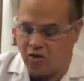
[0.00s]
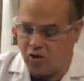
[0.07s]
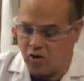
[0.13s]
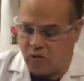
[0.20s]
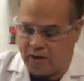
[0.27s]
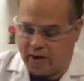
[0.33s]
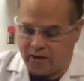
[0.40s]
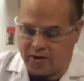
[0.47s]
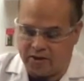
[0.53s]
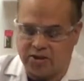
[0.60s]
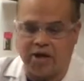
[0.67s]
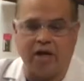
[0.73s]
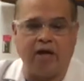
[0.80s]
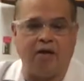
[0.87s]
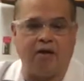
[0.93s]
go ahead and
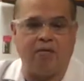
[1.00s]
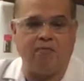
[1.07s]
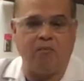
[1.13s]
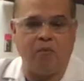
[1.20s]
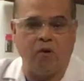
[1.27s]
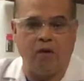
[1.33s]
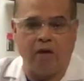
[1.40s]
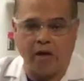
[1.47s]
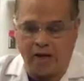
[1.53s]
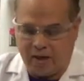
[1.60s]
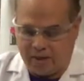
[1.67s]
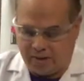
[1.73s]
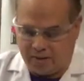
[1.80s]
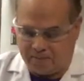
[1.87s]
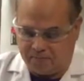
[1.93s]
take
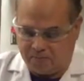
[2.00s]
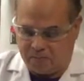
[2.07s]
a